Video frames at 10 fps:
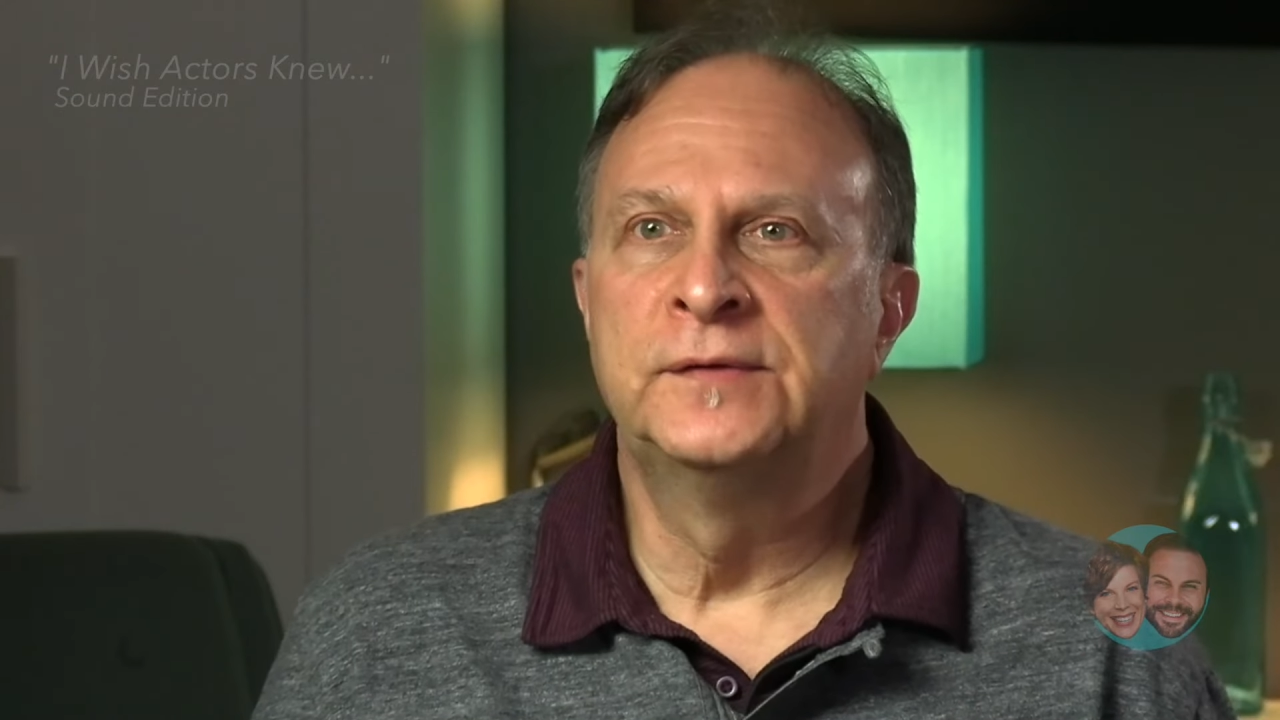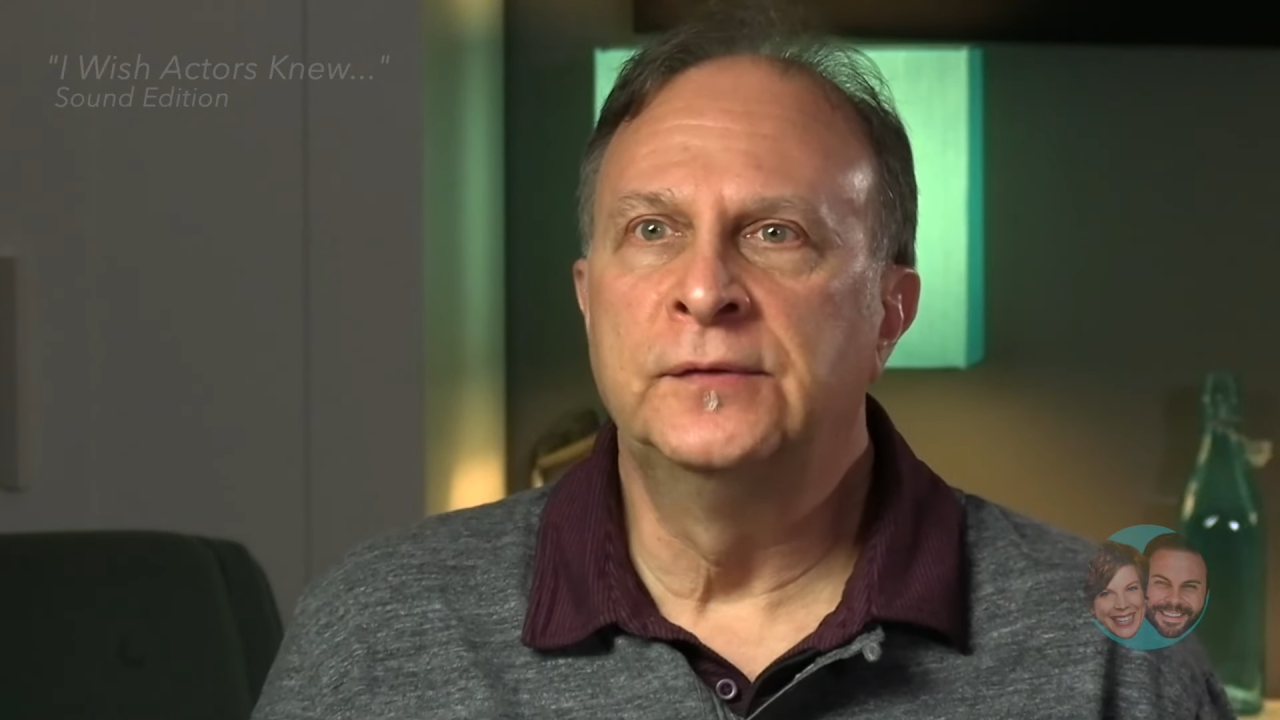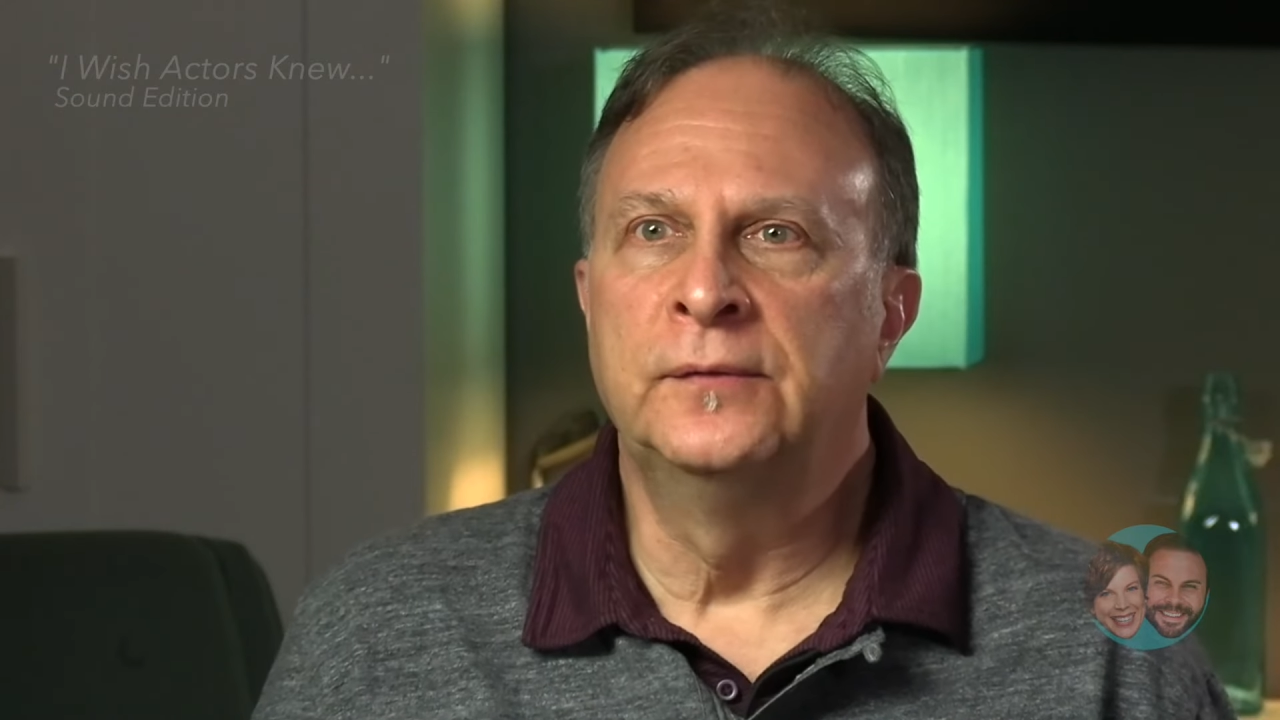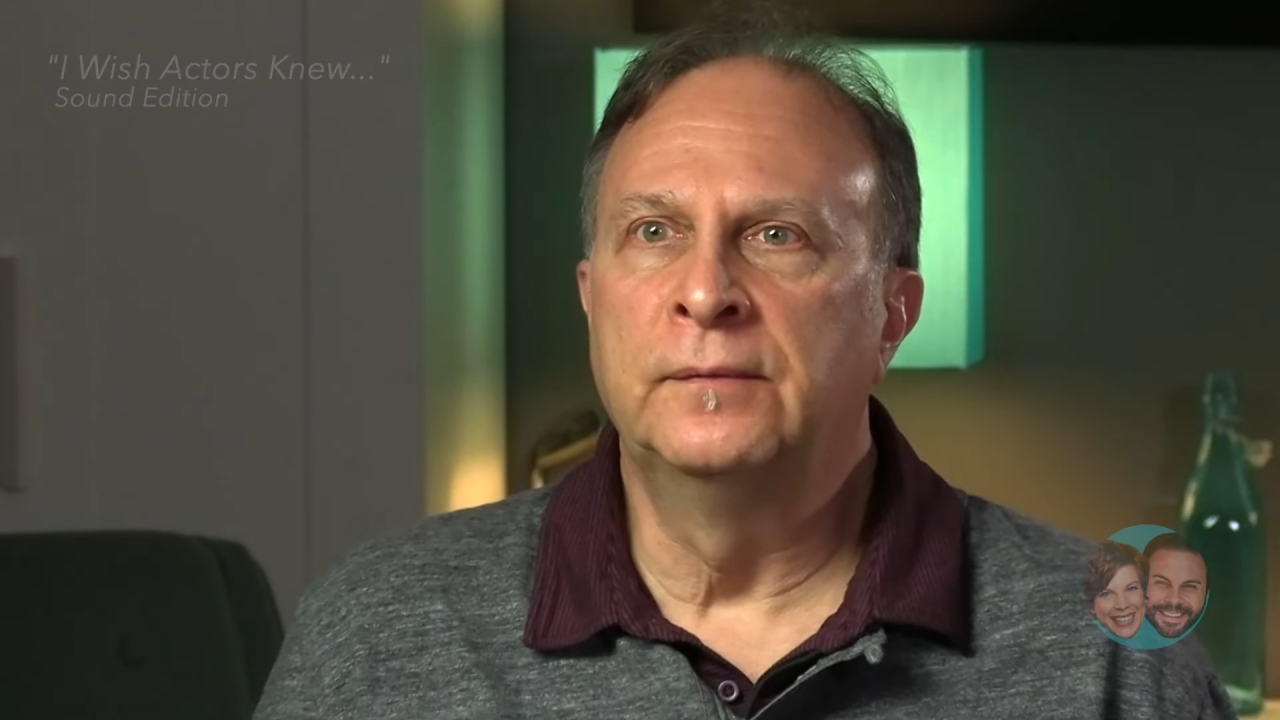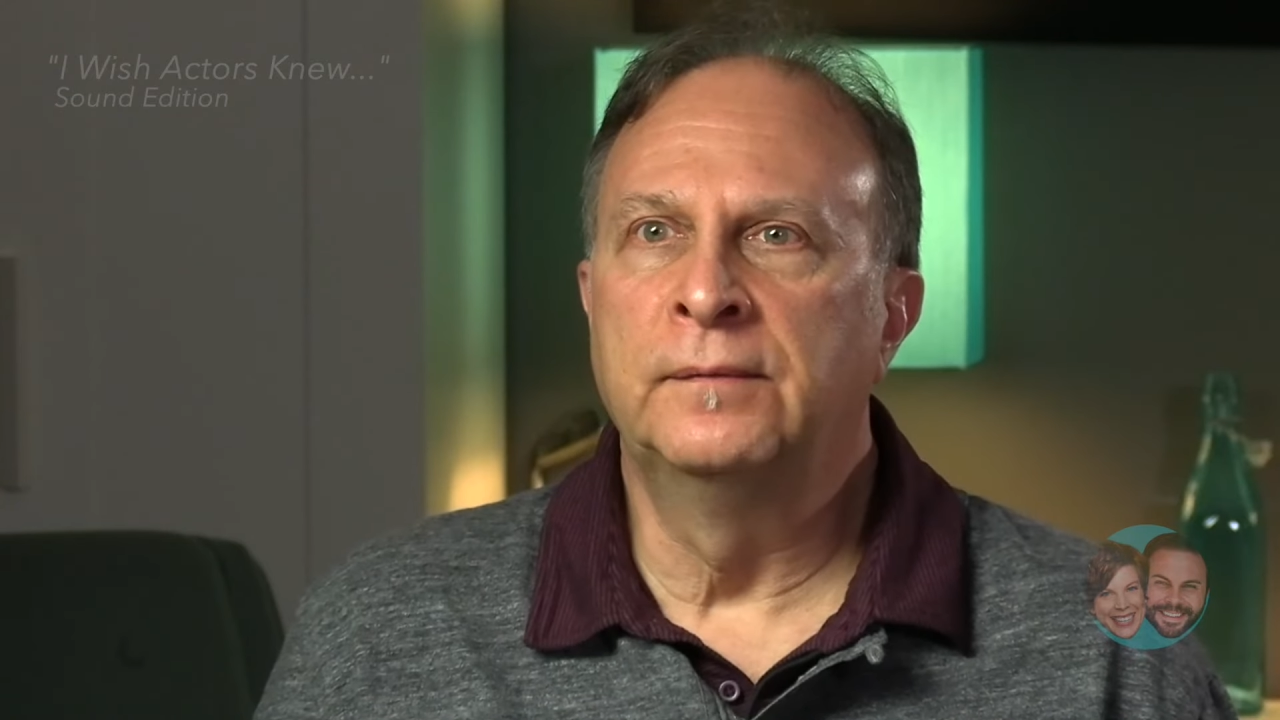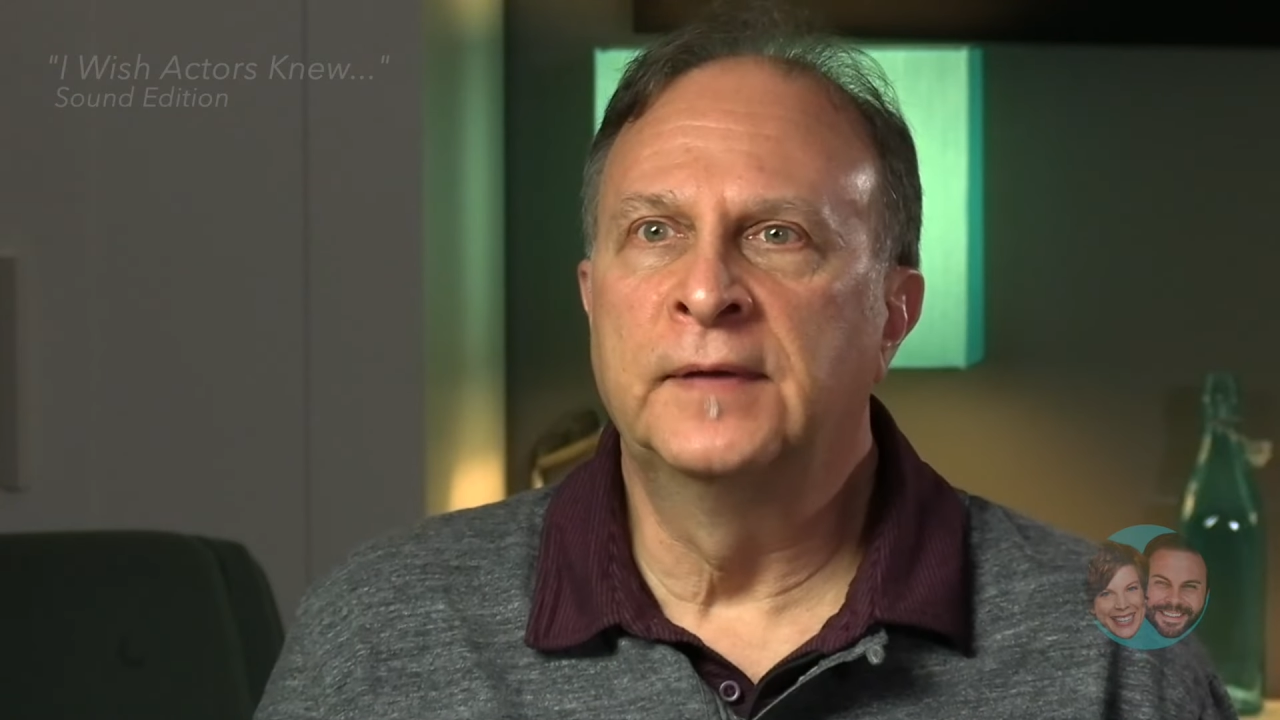to